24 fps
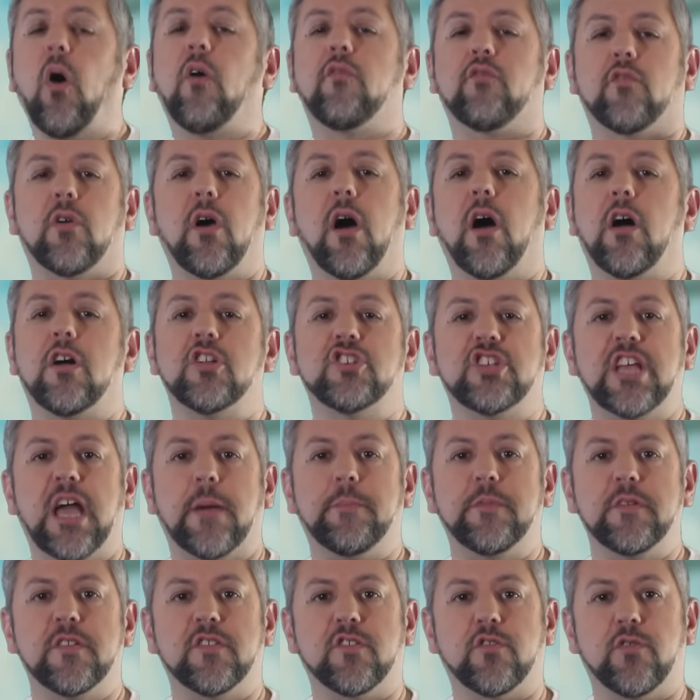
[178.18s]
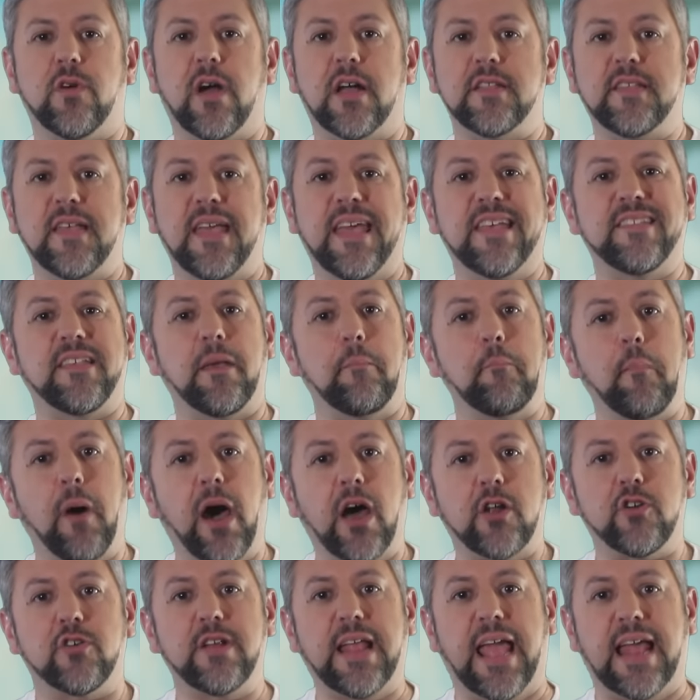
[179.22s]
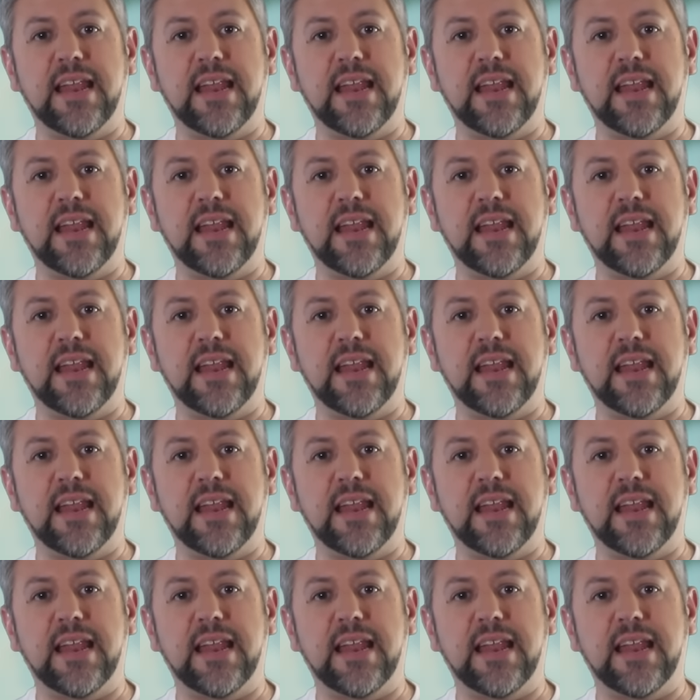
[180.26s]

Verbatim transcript: overall, Japanese karate is a modern